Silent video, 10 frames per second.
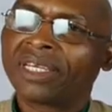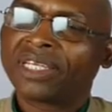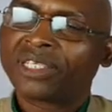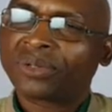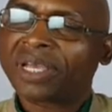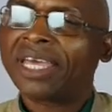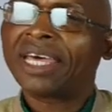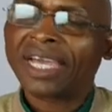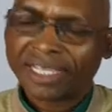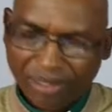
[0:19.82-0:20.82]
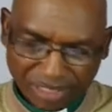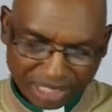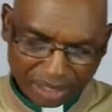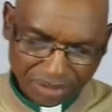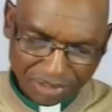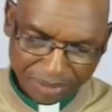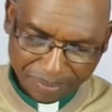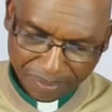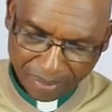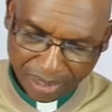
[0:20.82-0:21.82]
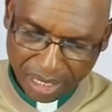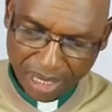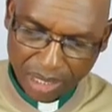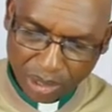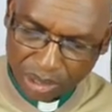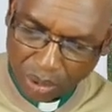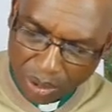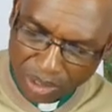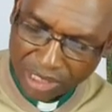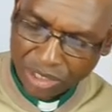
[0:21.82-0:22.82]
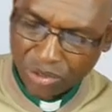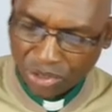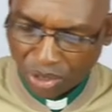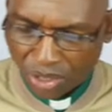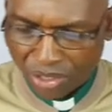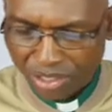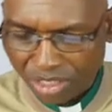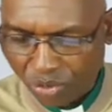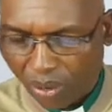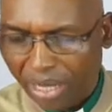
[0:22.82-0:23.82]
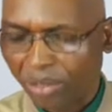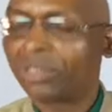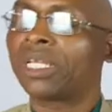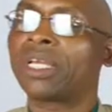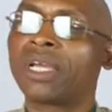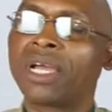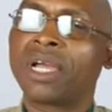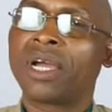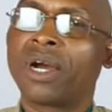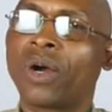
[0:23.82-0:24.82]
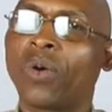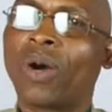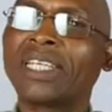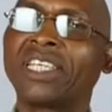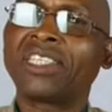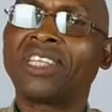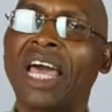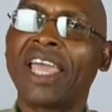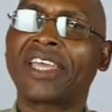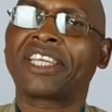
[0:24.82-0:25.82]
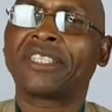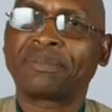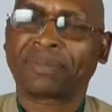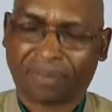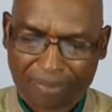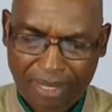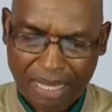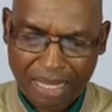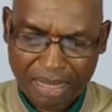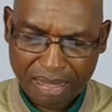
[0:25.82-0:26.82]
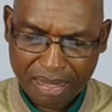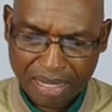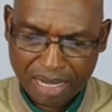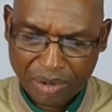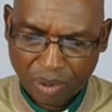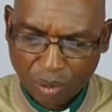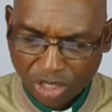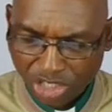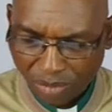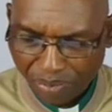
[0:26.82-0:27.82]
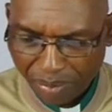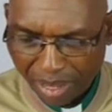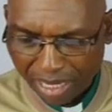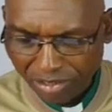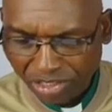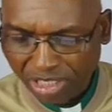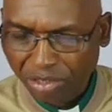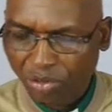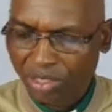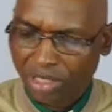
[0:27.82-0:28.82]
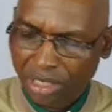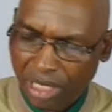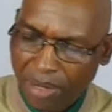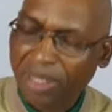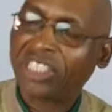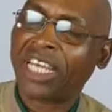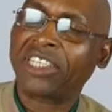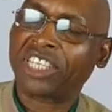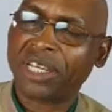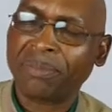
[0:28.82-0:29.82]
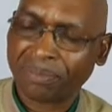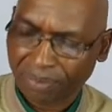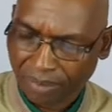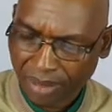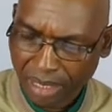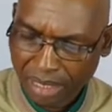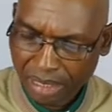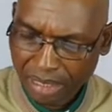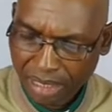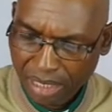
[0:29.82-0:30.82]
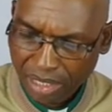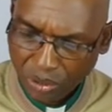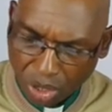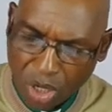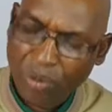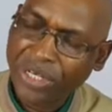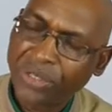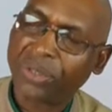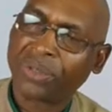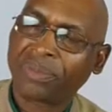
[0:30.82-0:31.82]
together as ourselves. God calls us to show his world what he is like. We worship him and seek to imitate him in all we do